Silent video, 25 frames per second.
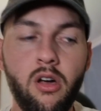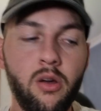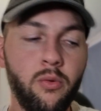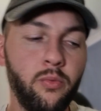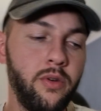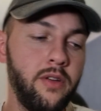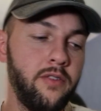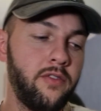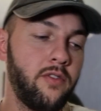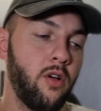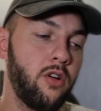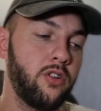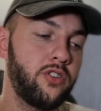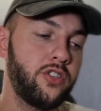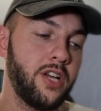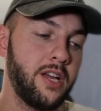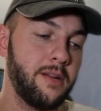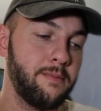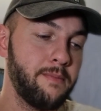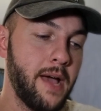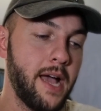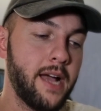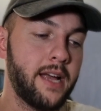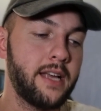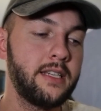we've got Jed
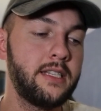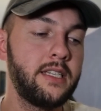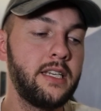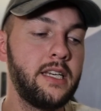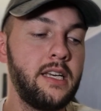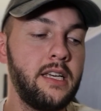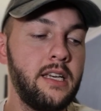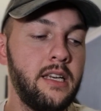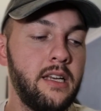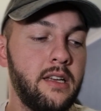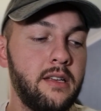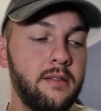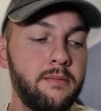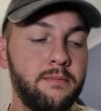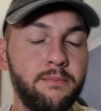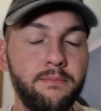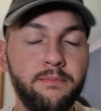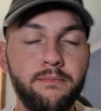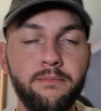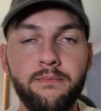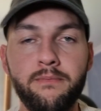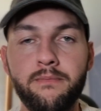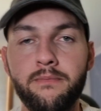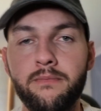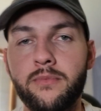McEntee,
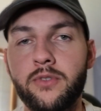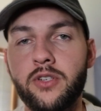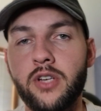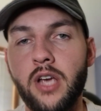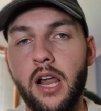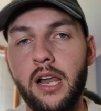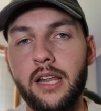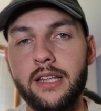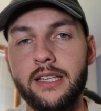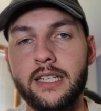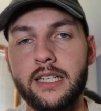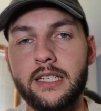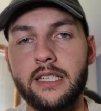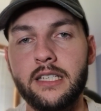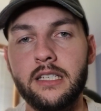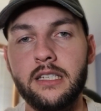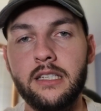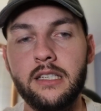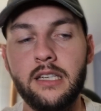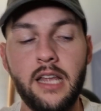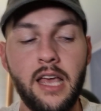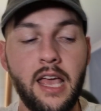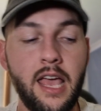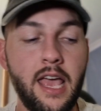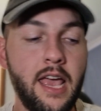Charlie
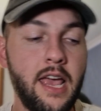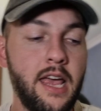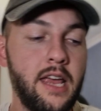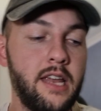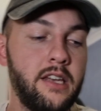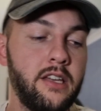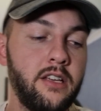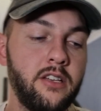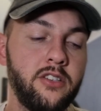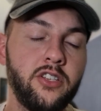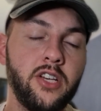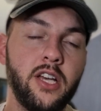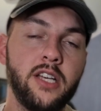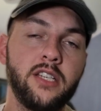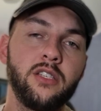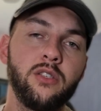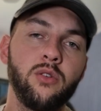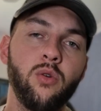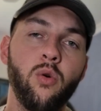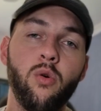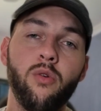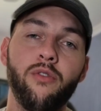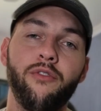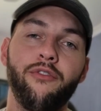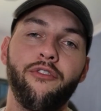Dixon and Jason
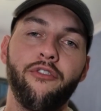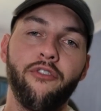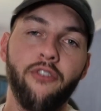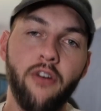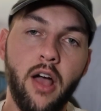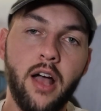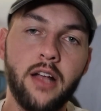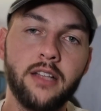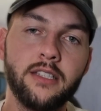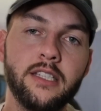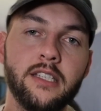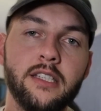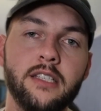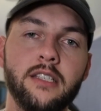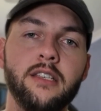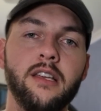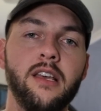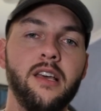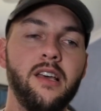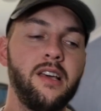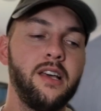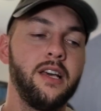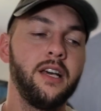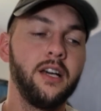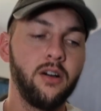Horne-Francis.
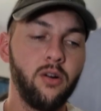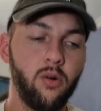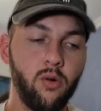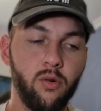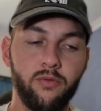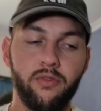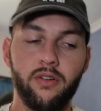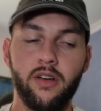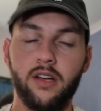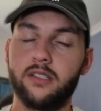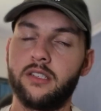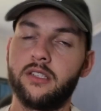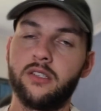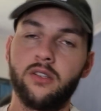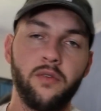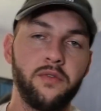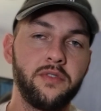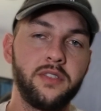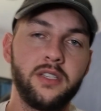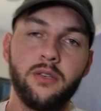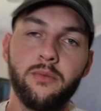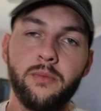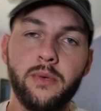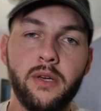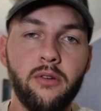Horne-Francis
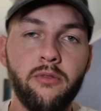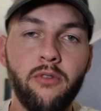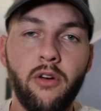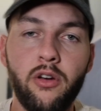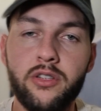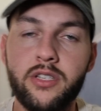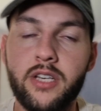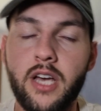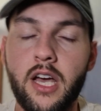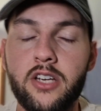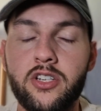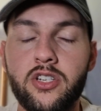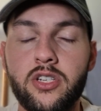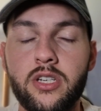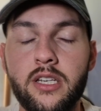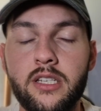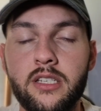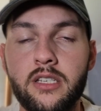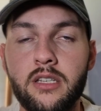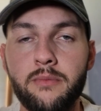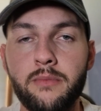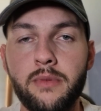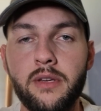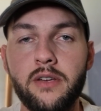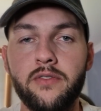obviously will be a rotation into
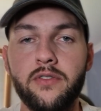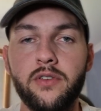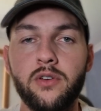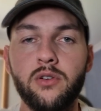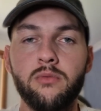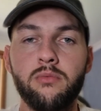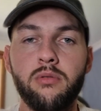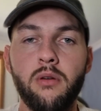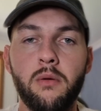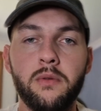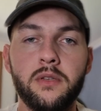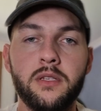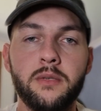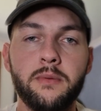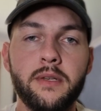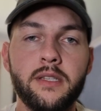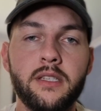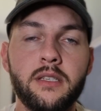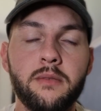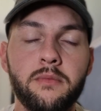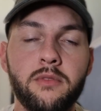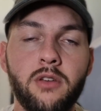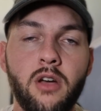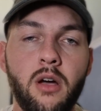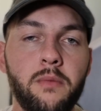the midfield, probably spend
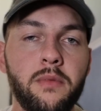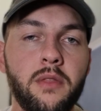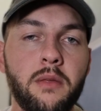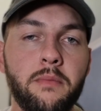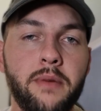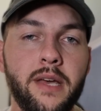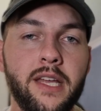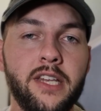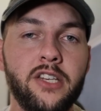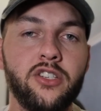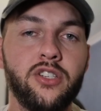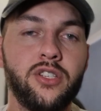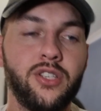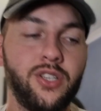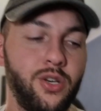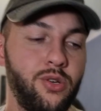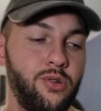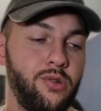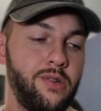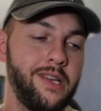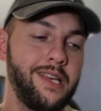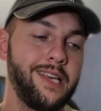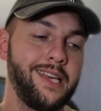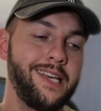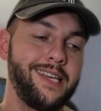some time on the bench too.
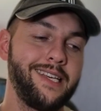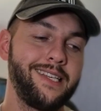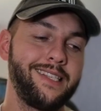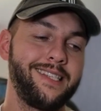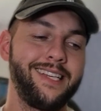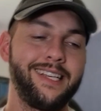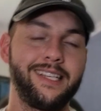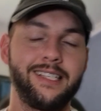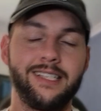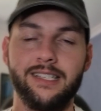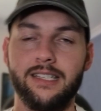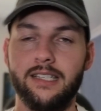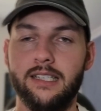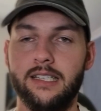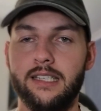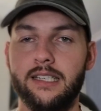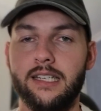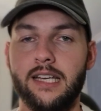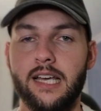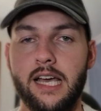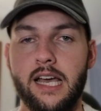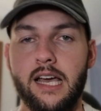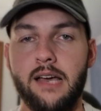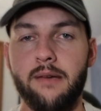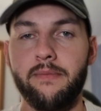Dixon
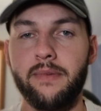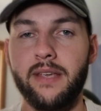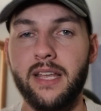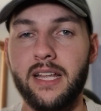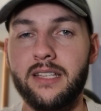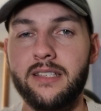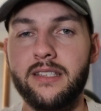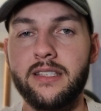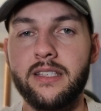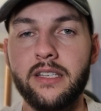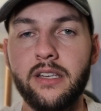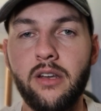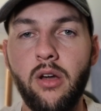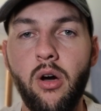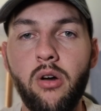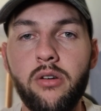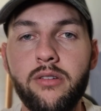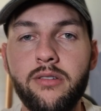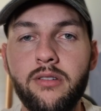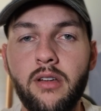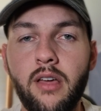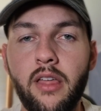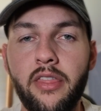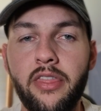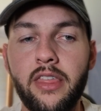gets the nod.
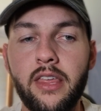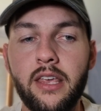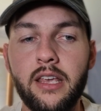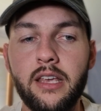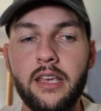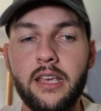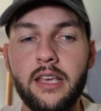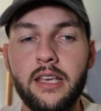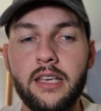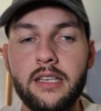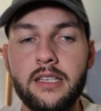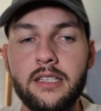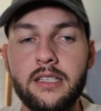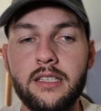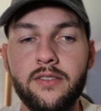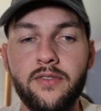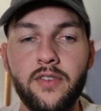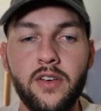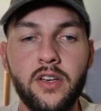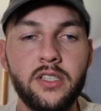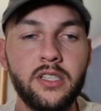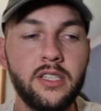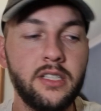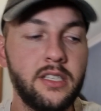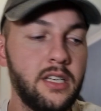I think his
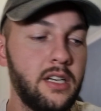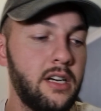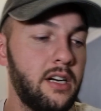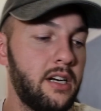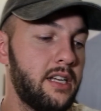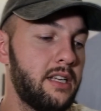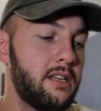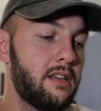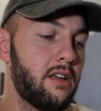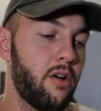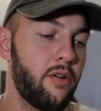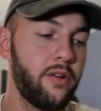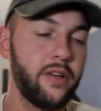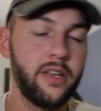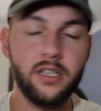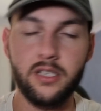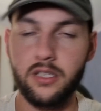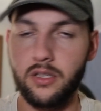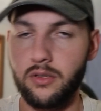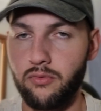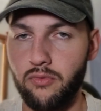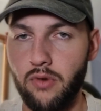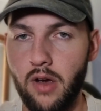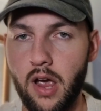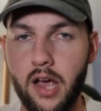versatility going into
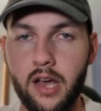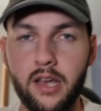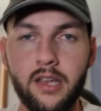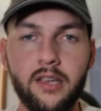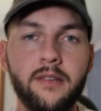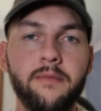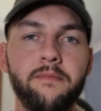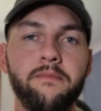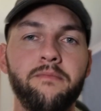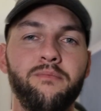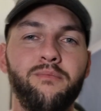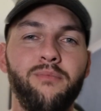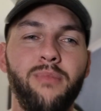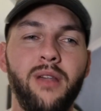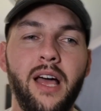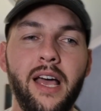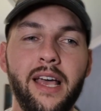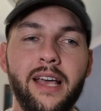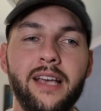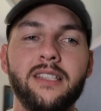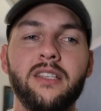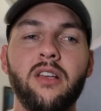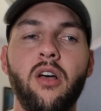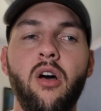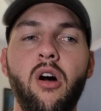the ruck, playing
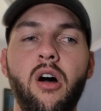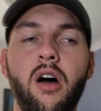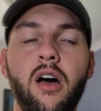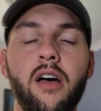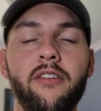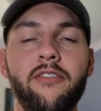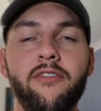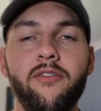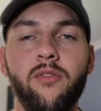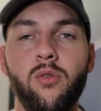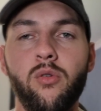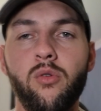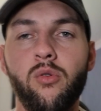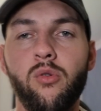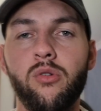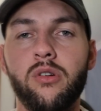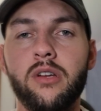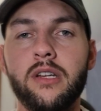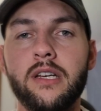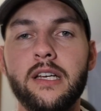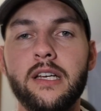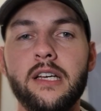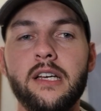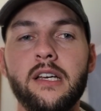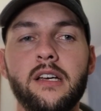as a higher forward.
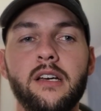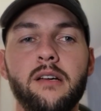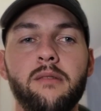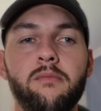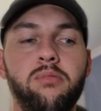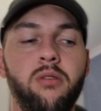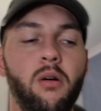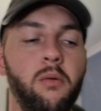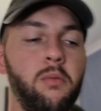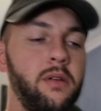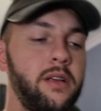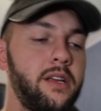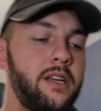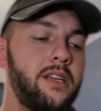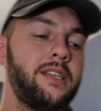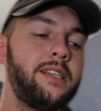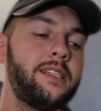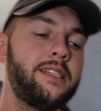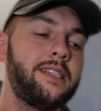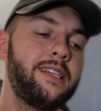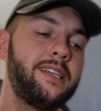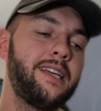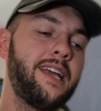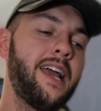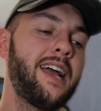
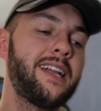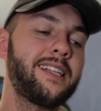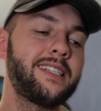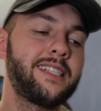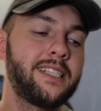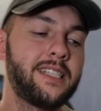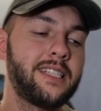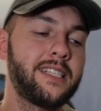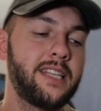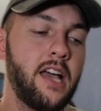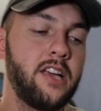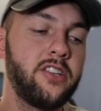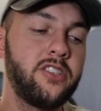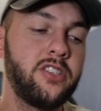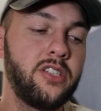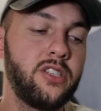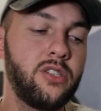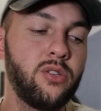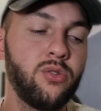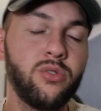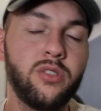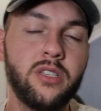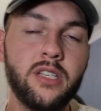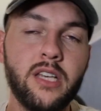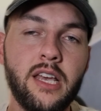Probably at stages
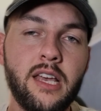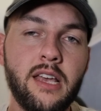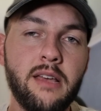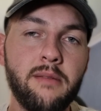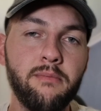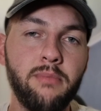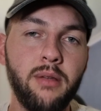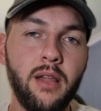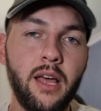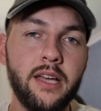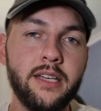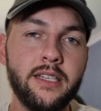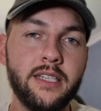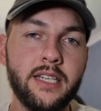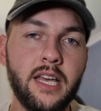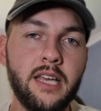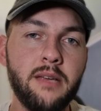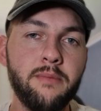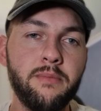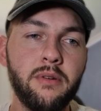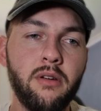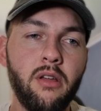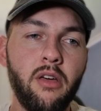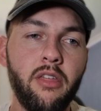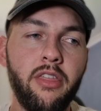you'll see him play deep,
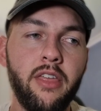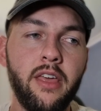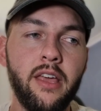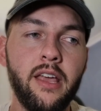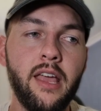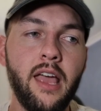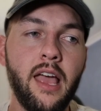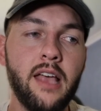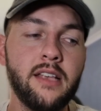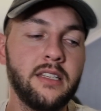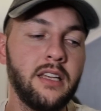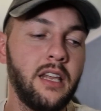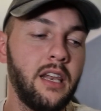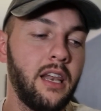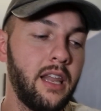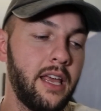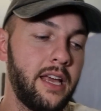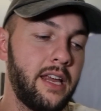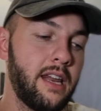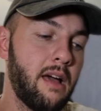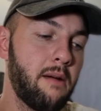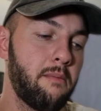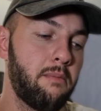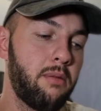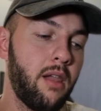but I think as a
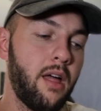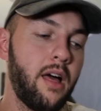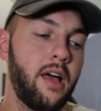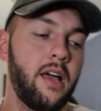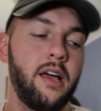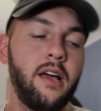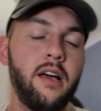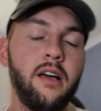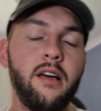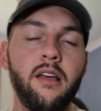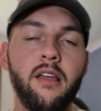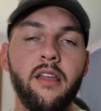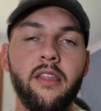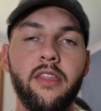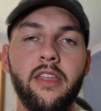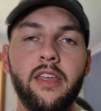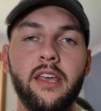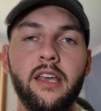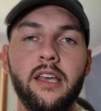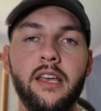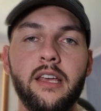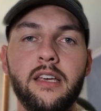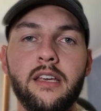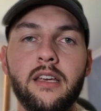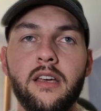lead-up player, I
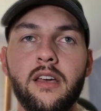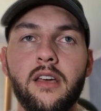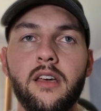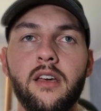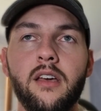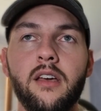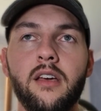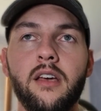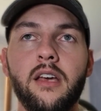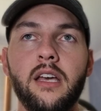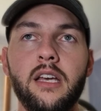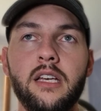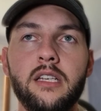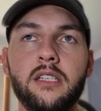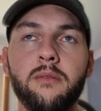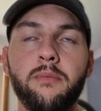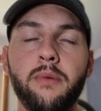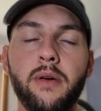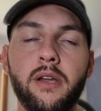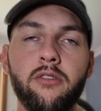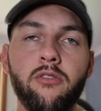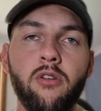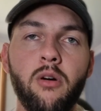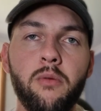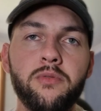think he's a
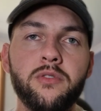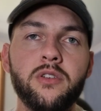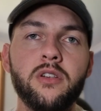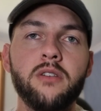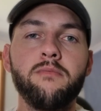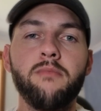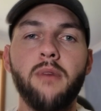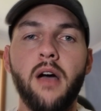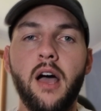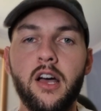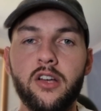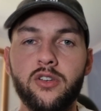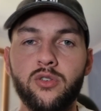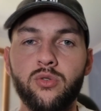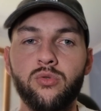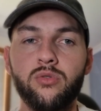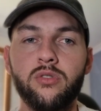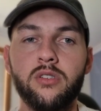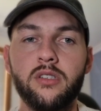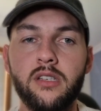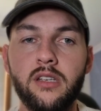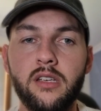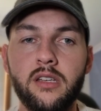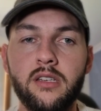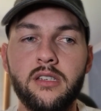better option. Marshall's
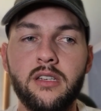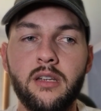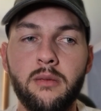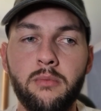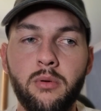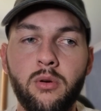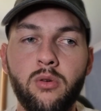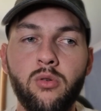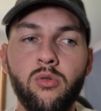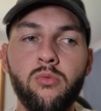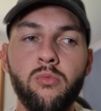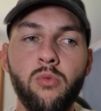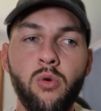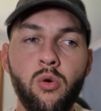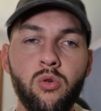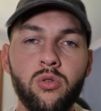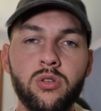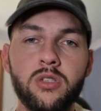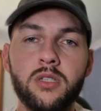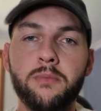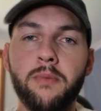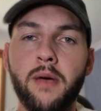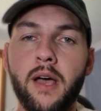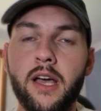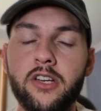your typical more
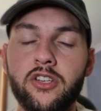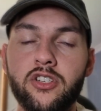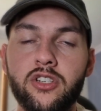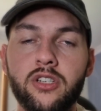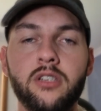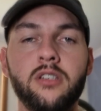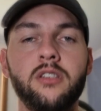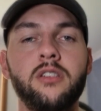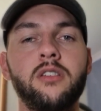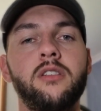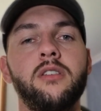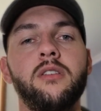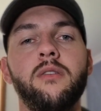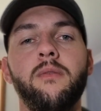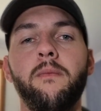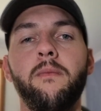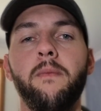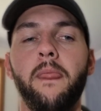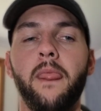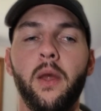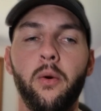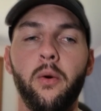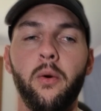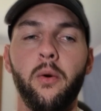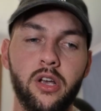spacious,
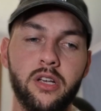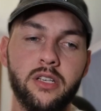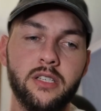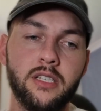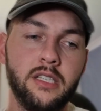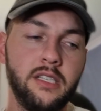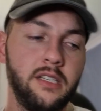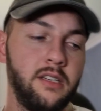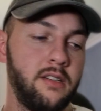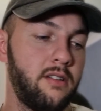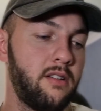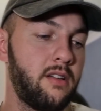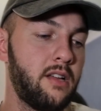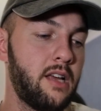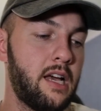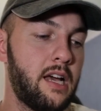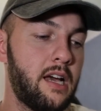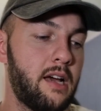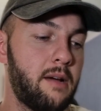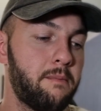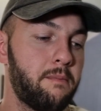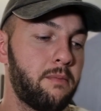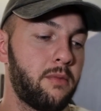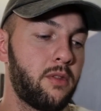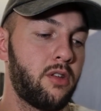works
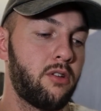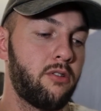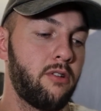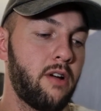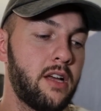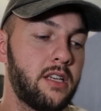in great